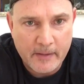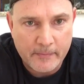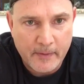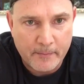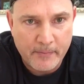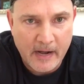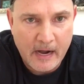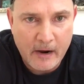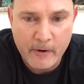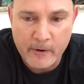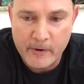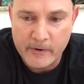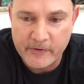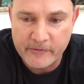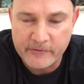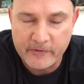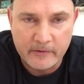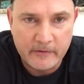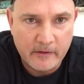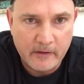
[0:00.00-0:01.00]
up the power
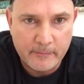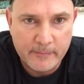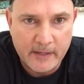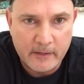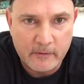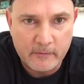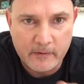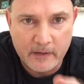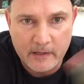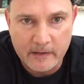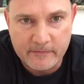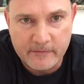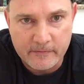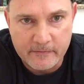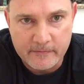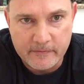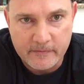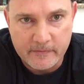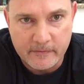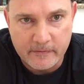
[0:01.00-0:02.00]
just a little bit
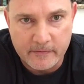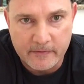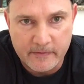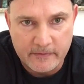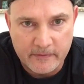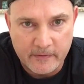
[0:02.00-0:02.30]
relative